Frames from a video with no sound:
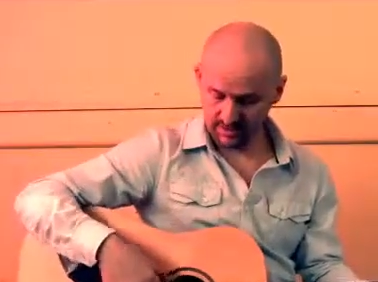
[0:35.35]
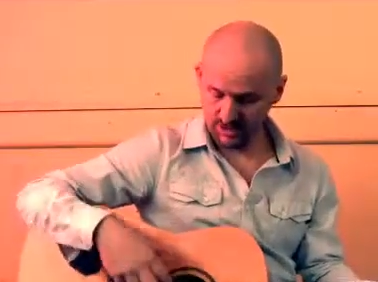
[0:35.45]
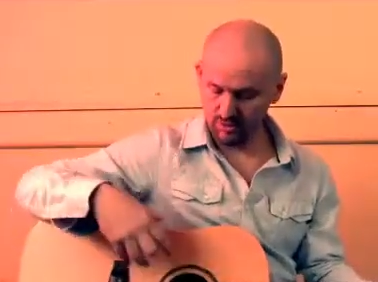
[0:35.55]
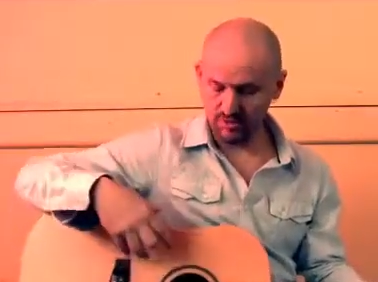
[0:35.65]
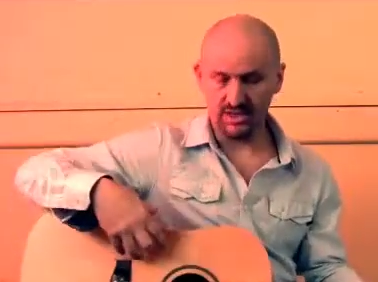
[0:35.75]

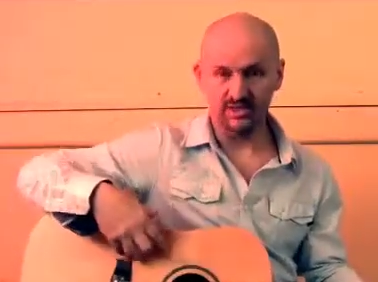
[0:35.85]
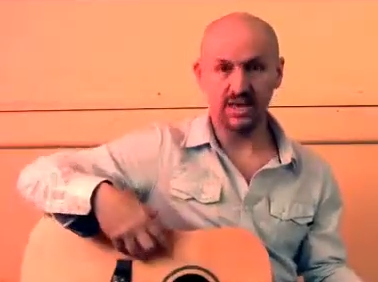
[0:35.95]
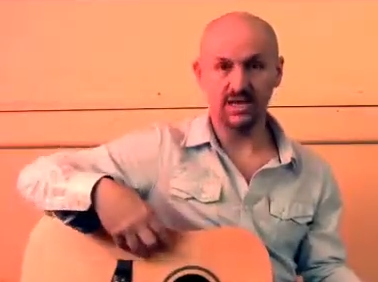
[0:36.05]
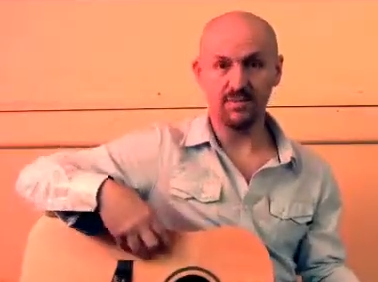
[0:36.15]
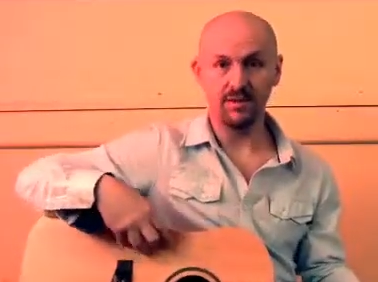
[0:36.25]
You want the
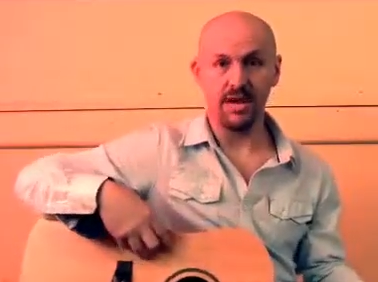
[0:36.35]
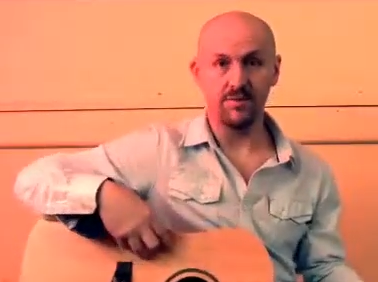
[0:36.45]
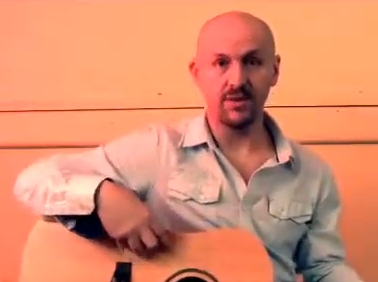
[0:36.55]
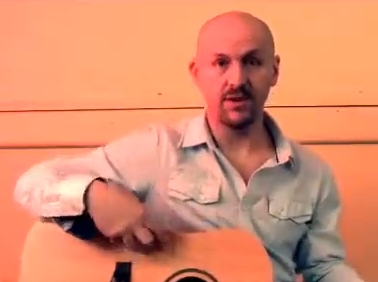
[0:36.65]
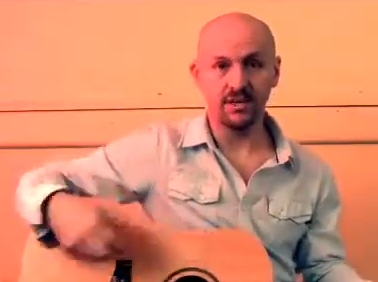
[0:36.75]
guitar to be
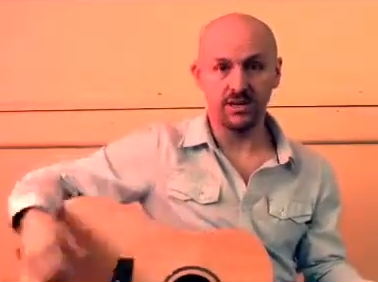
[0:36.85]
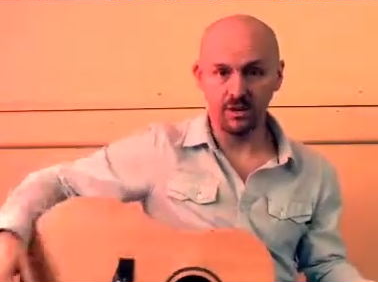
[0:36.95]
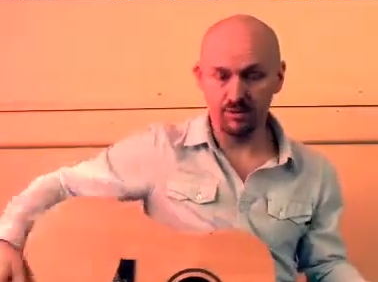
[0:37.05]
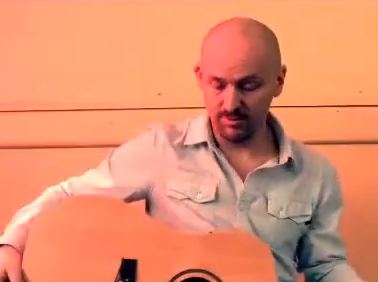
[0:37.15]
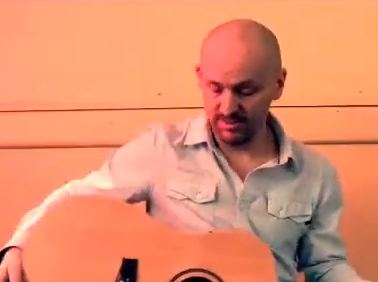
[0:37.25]
upright, you
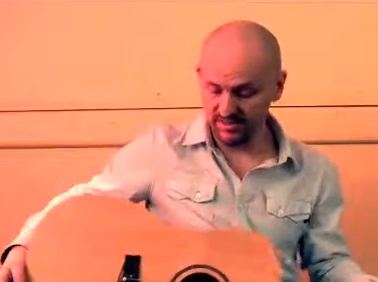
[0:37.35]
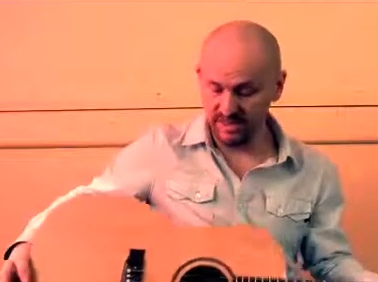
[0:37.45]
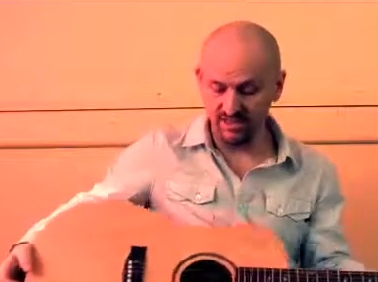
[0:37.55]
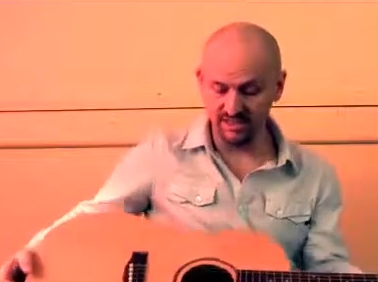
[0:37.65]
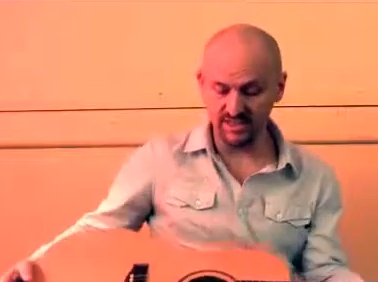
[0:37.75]
don't want to be
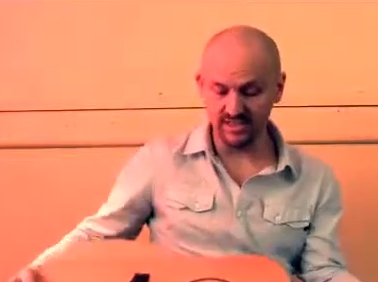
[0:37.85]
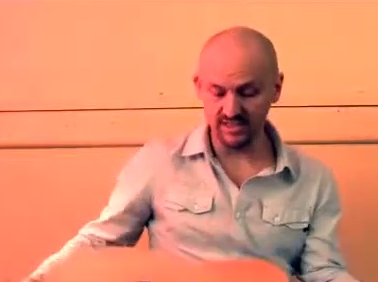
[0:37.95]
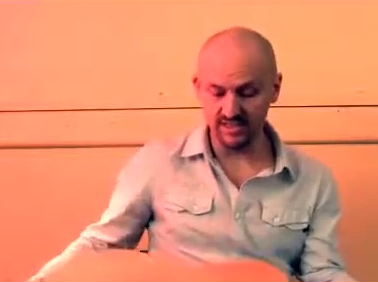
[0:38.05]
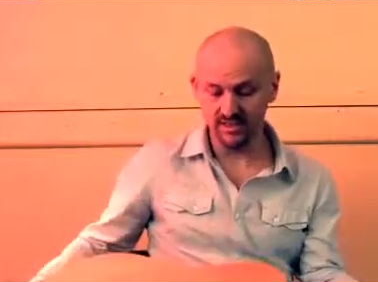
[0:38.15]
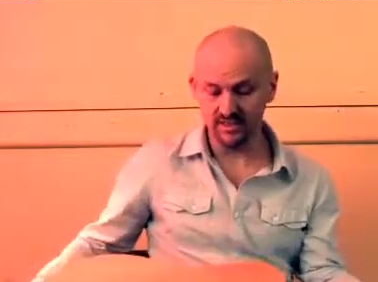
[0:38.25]
slouching.
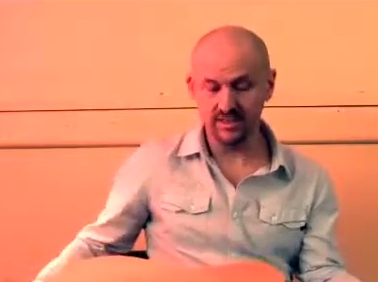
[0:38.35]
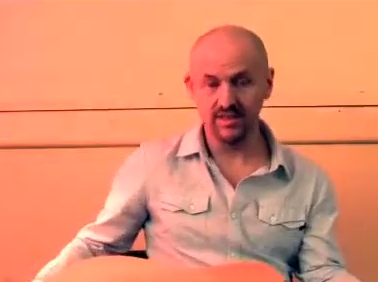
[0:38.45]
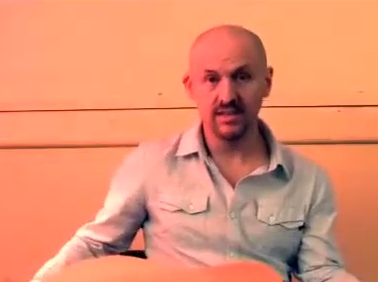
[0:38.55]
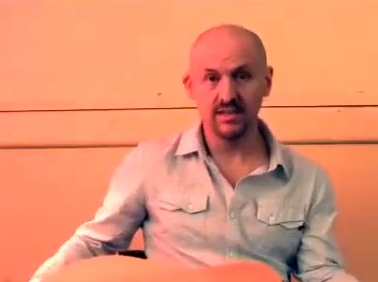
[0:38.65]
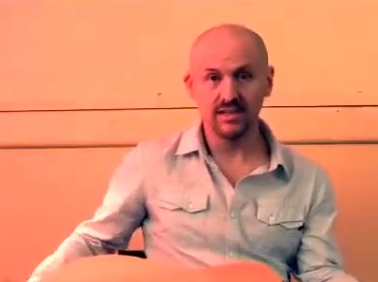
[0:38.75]

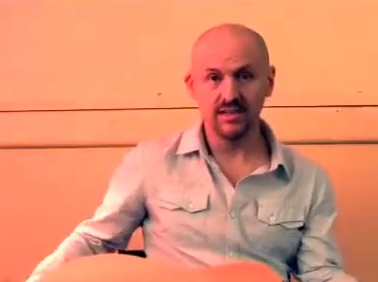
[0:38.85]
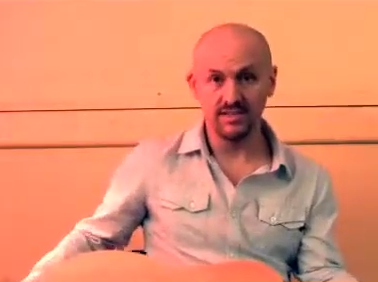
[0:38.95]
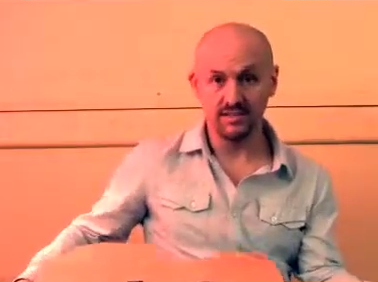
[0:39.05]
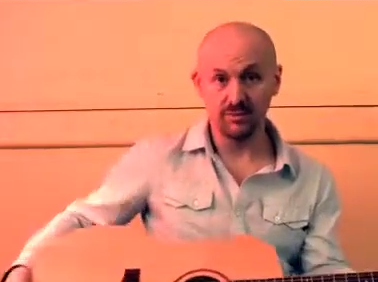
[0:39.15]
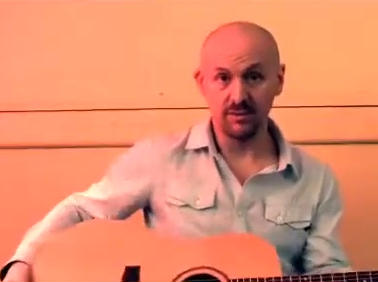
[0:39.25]

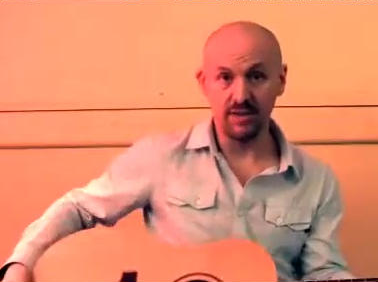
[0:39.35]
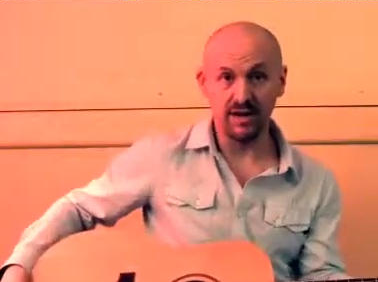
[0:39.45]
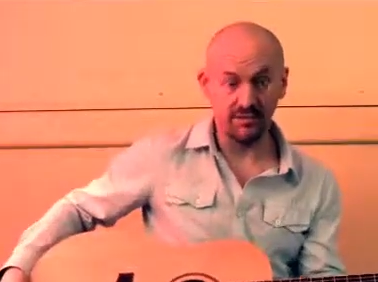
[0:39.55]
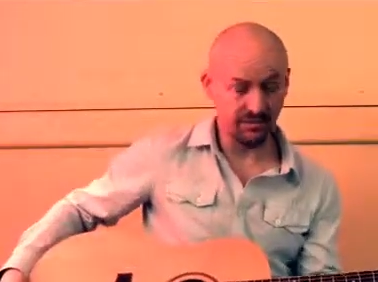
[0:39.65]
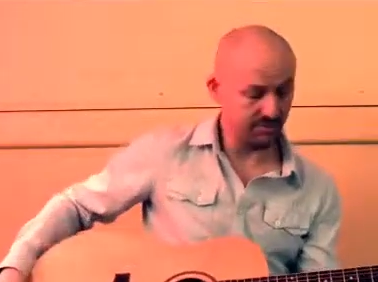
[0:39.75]
This is really
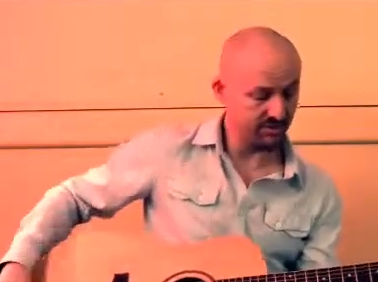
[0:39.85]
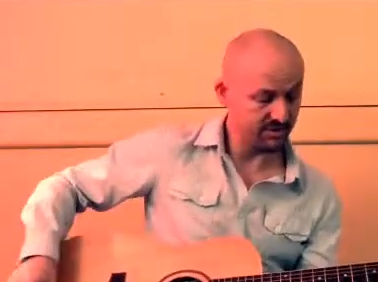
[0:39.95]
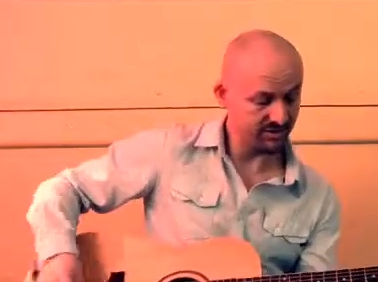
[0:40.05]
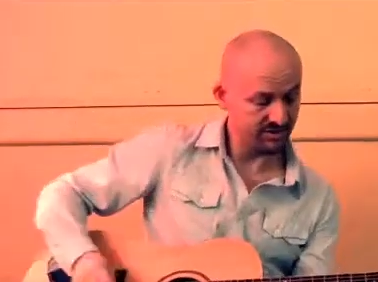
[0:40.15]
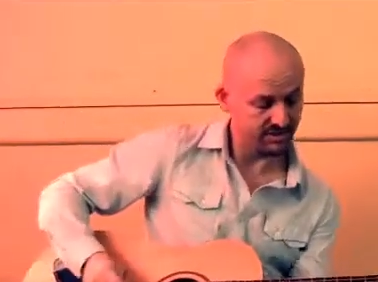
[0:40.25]
bad for the
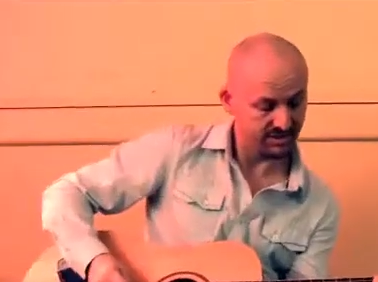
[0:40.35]
wrists.